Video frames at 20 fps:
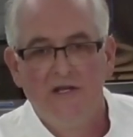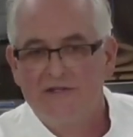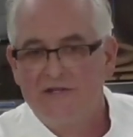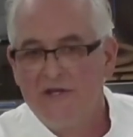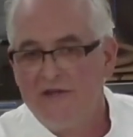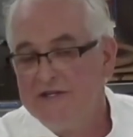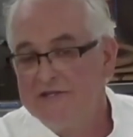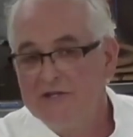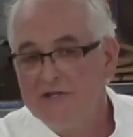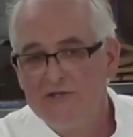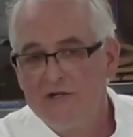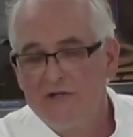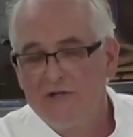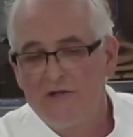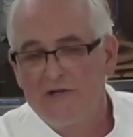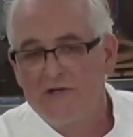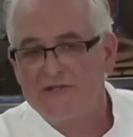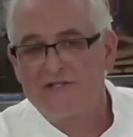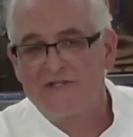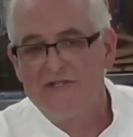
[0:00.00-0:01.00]
So this is
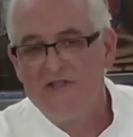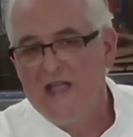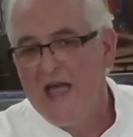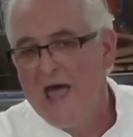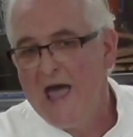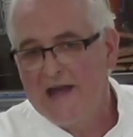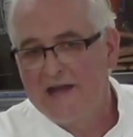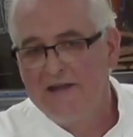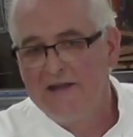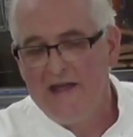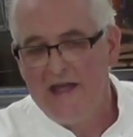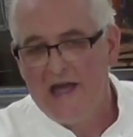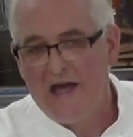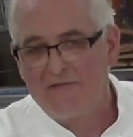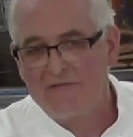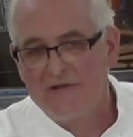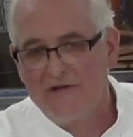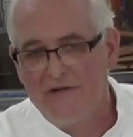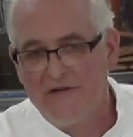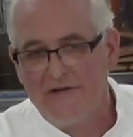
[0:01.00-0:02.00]
your little snack in the
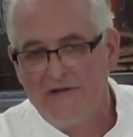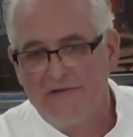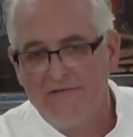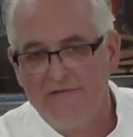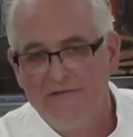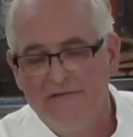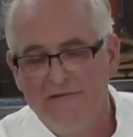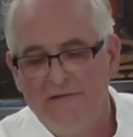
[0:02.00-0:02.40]
afternoon.